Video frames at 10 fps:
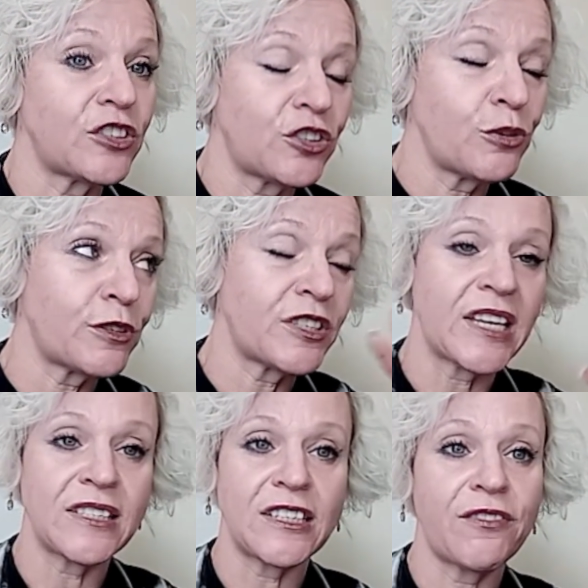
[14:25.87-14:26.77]
super
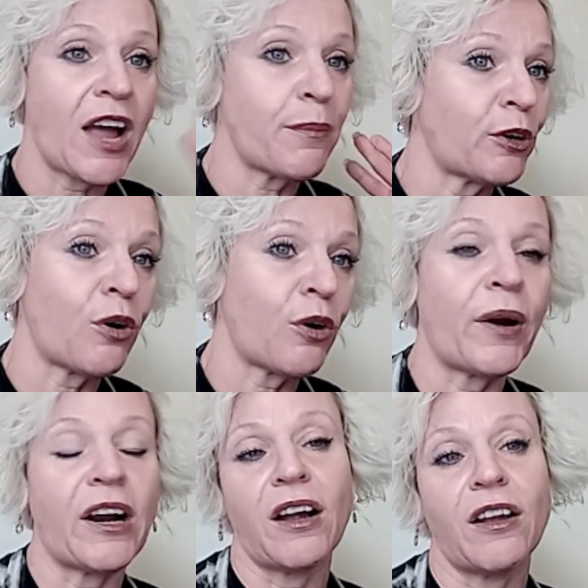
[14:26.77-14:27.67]
sensitive, hyper
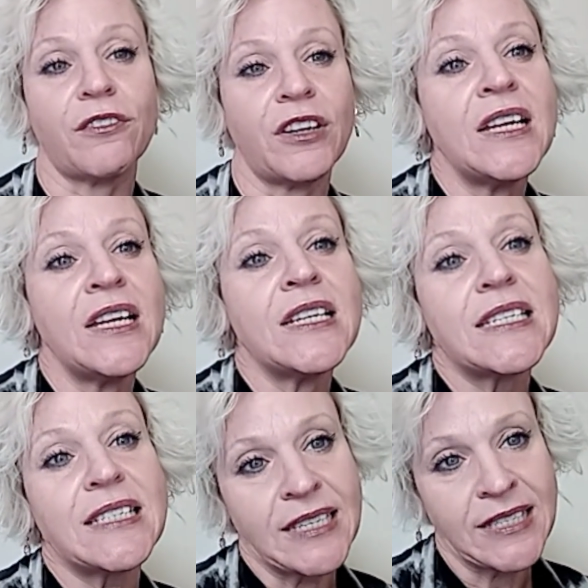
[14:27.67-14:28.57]
aware of
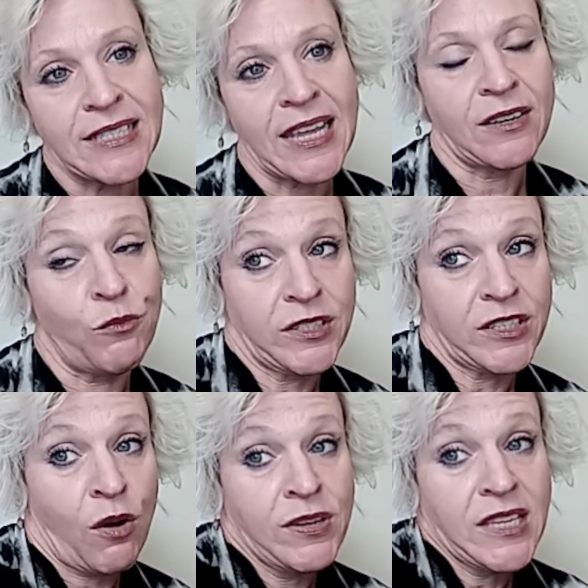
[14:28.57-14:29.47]
since then. Was it
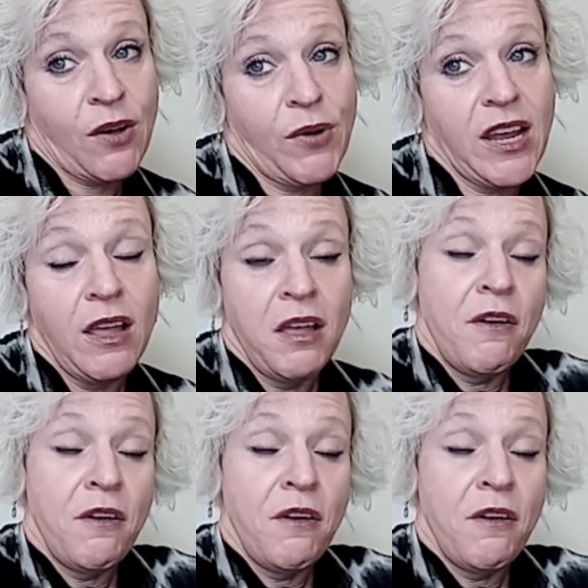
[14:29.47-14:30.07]
always that way?